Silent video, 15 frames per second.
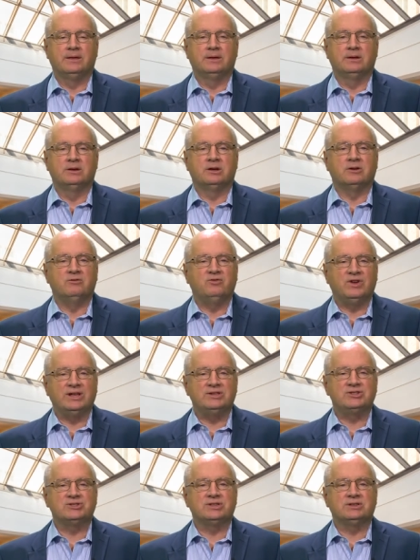
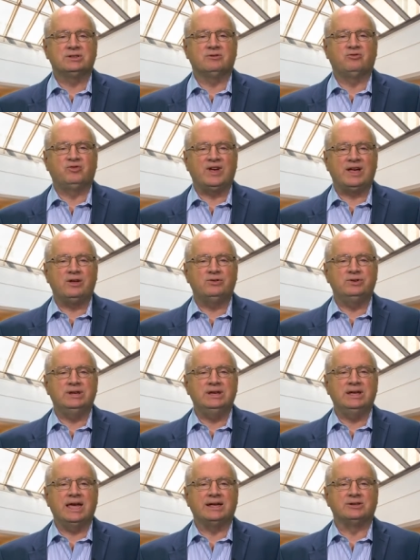convinced that the
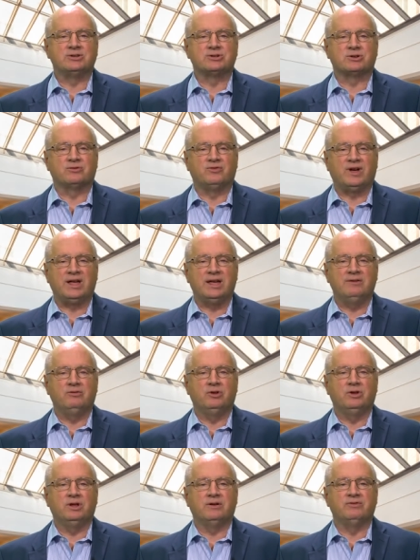founding and
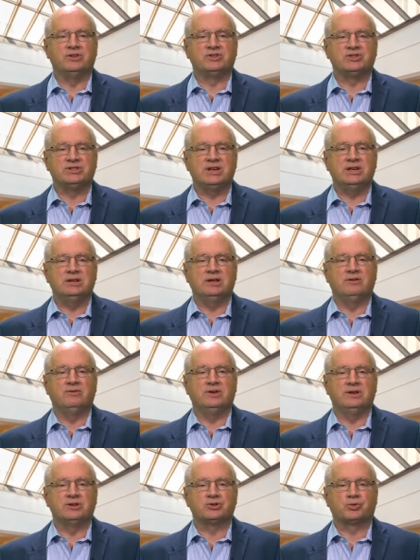survival of the state of
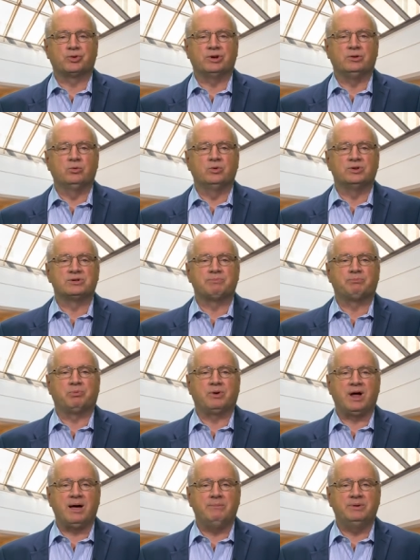Israel was
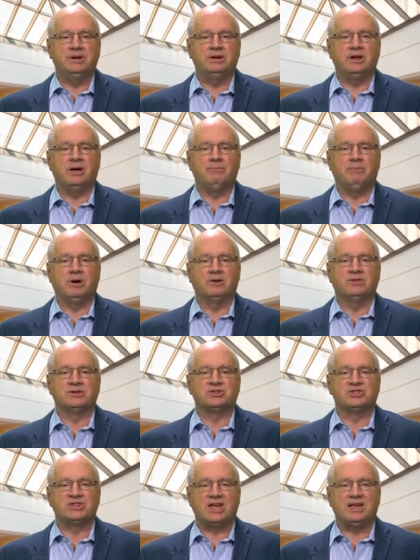prominent among the
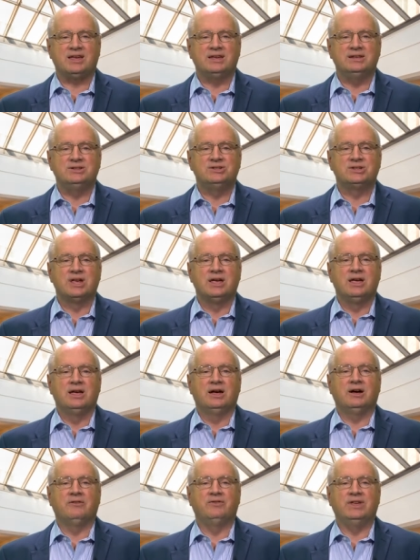signs
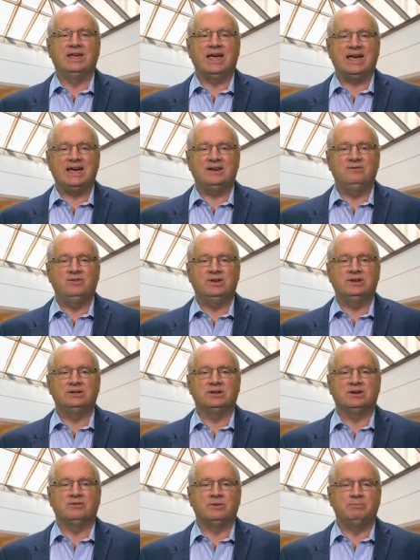of the advent
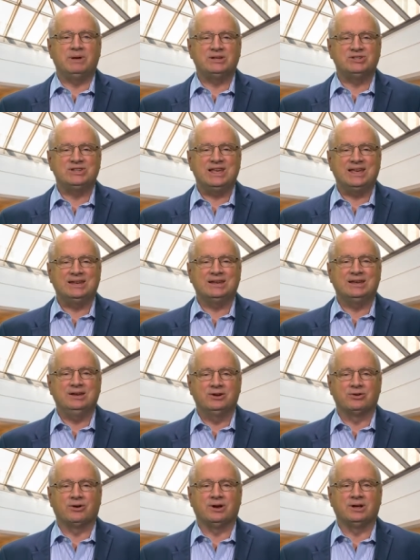of the Messianic
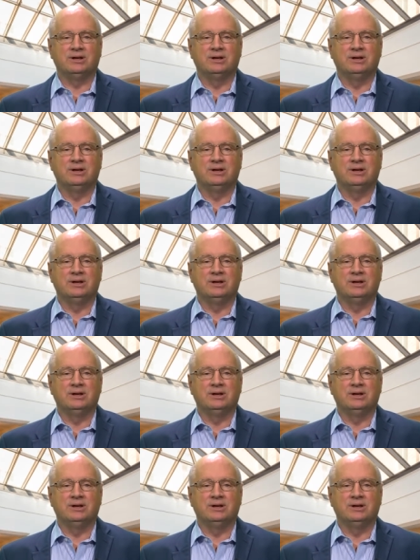era,